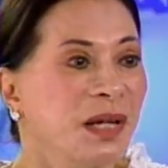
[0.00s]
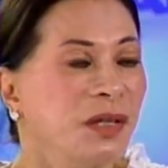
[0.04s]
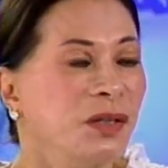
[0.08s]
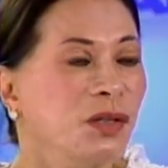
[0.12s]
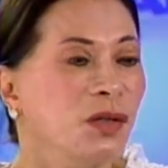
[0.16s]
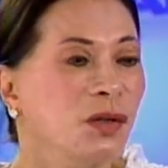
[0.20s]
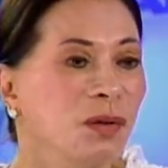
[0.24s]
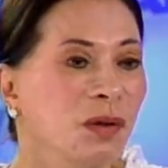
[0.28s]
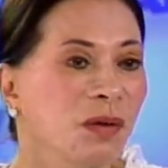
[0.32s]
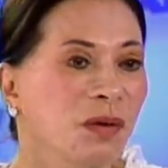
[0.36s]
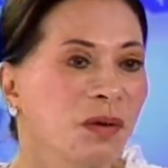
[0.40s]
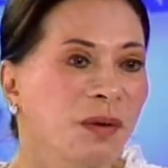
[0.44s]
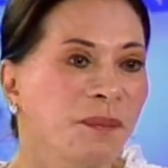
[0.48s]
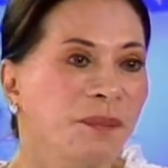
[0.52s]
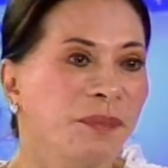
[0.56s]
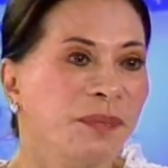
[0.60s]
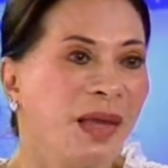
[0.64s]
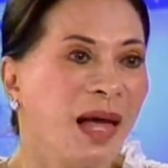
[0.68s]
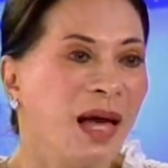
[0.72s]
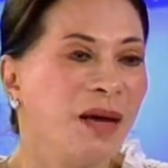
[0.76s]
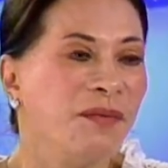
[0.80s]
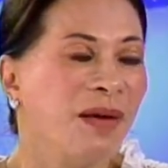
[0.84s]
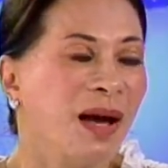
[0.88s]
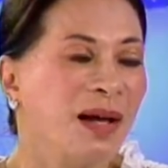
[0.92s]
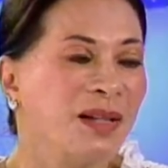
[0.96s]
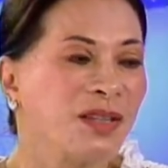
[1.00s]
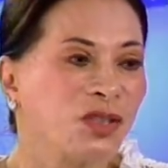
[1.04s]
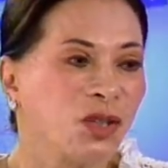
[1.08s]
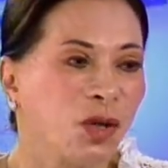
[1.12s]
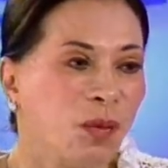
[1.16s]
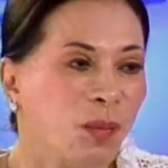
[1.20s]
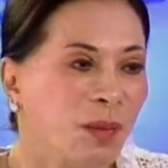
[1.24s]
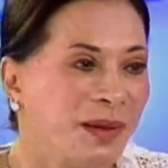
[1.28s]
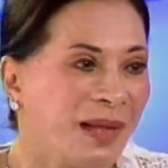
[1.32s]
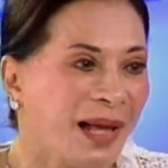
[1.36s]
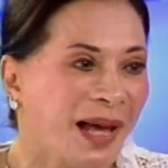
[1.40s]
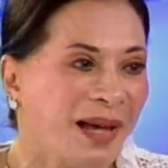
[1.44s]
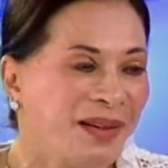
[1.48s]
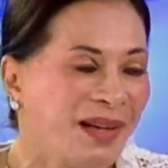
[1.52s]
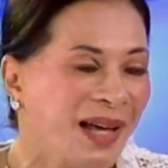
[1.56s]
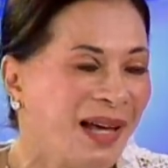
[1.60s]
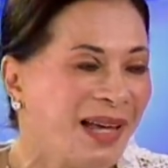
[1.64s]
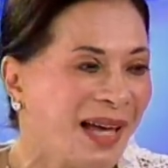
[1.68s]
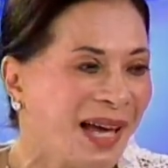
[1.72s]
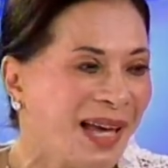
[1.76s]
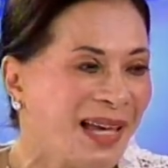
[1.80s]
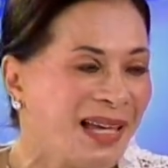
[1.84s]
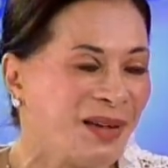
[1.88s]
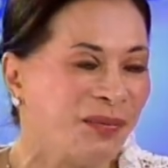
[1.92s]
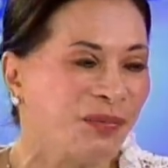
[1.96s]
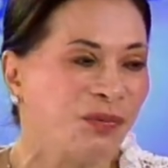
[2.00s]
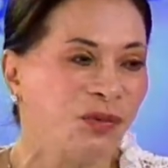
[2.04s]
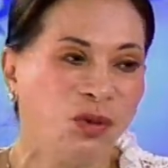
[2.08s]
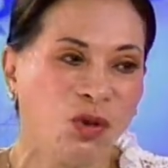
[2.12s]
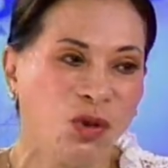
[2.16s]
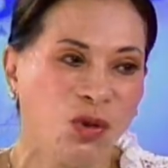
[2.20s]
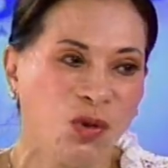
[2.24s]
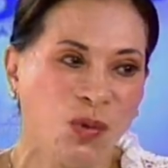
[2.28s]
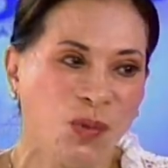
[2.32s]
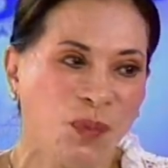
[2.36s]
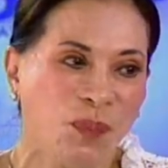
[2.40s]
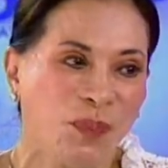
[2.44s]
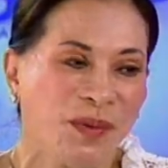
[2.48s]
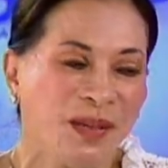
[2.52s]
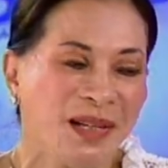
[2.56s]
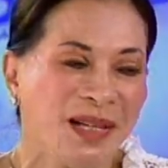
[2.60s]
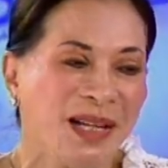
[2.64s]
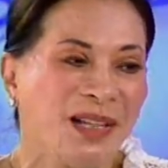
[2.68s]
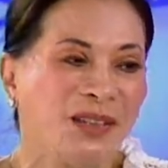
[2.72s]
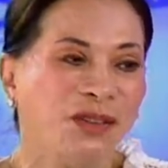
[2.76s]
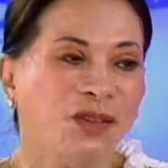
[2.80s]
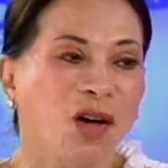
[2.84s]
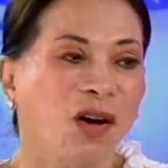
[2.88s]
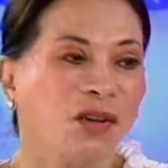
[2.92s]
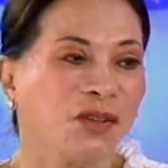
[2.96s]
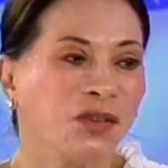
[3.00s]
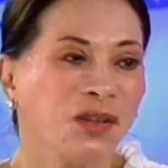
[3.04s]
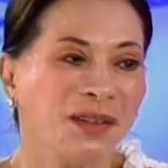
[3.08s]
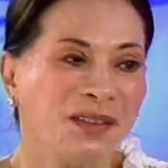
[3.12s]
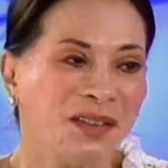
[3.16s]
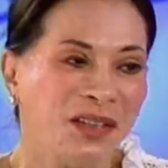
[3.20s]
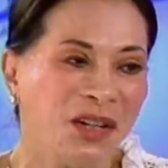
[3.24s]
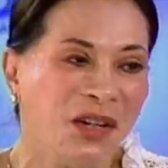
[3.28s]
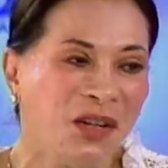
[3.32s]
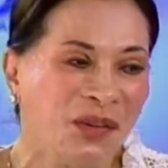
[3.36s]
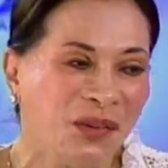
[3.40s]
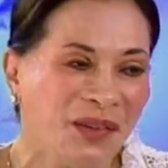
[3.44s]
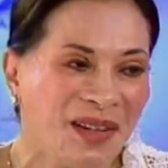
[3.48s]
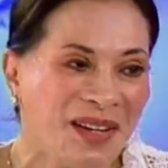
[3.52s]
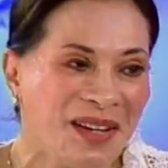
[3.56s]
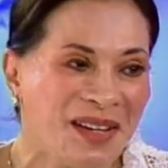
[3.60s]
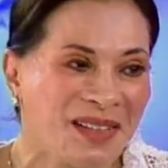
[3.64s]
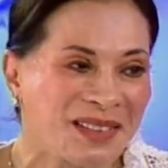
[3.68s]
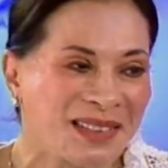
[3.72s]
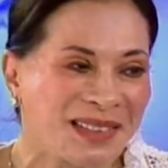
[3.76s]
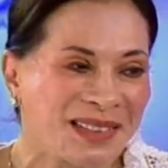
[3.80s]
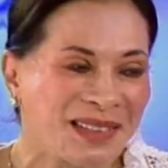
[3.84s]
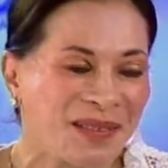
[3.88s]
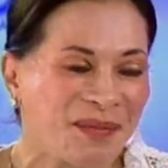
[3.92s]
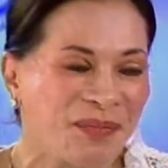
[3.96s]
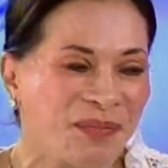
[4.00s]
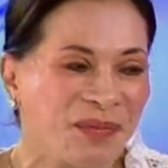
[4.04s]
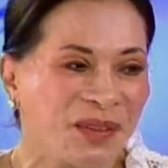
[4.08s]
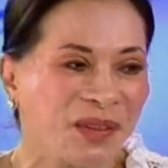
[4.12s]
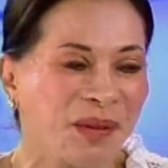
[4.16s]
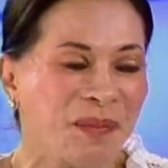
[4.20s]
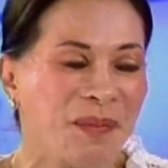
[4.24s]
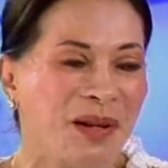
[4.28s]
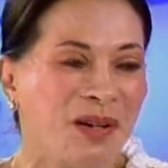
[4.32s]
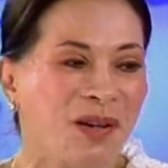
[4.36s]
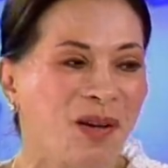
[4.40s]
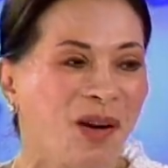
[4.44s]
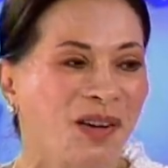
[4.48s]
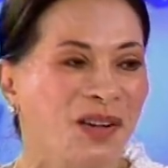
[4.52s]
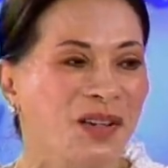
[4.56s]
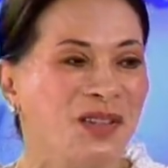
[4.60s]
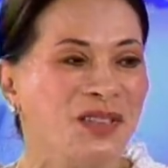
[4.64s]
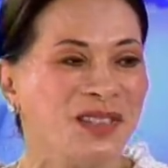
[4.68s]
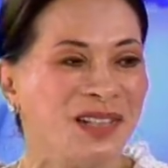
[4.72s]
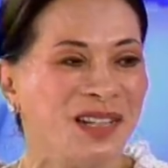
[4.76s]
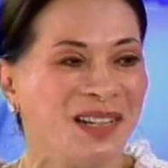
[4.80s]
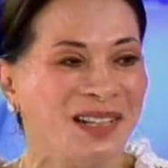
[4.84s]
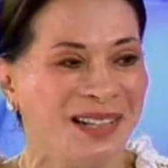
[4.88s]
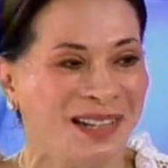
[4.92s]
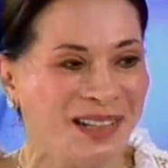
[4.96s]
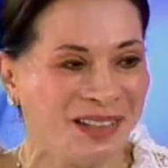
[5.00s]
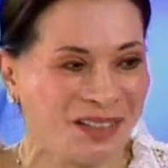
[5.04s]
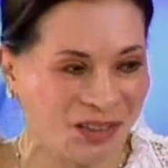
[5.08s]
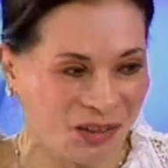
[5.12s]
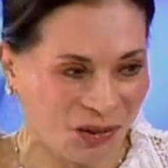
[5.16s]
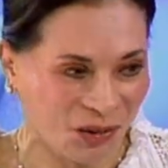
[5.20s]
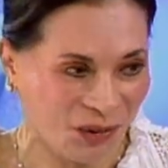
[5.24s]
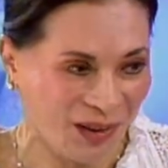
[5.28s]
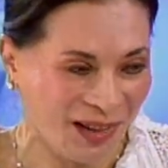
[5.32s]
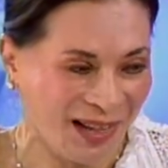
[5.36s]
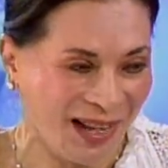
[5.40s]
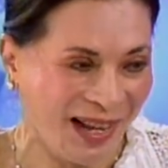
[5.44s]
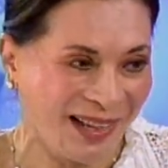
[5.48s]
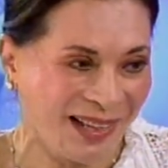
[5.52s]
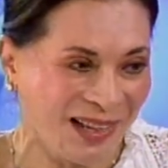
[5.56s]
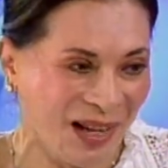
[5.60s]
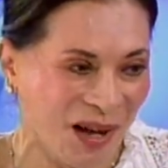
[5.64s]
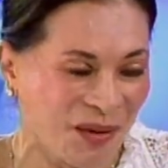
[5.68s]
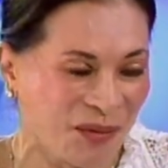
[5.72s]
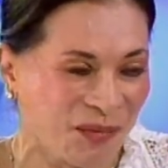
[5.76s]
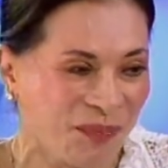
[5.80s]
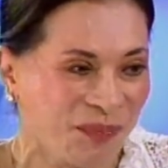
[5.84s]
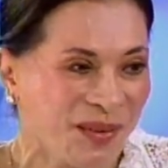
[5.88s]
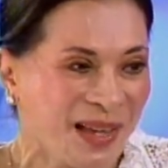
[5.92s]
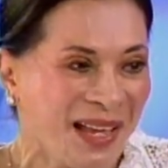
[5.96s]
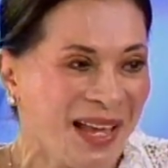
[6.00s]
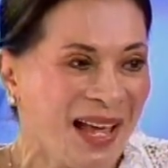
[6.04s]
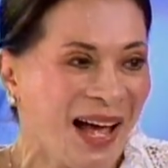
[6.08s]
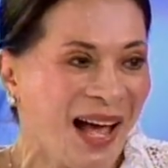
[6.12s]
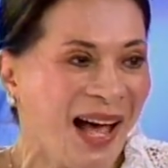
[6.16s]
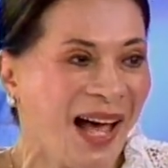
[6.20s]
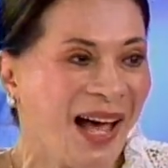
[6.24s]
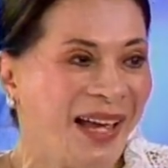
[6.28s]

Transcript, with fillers: You know, I've had so many, I, I, I have two doctorate degrees, yeah. criminology and history. I yes, have, yes.